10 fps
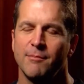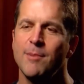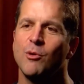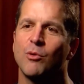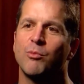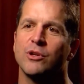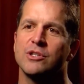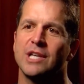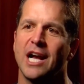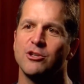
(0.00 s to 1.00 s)
Maybe we'll put a
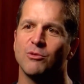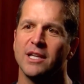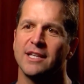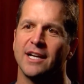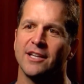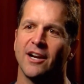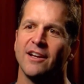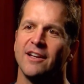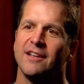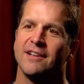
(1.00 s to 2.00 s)
statue right down there
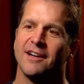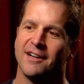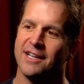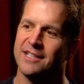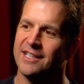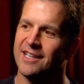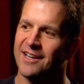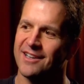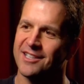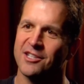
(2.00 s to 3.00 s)
in
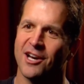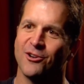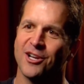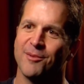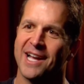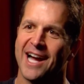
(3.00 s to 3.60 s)
the tunnel coming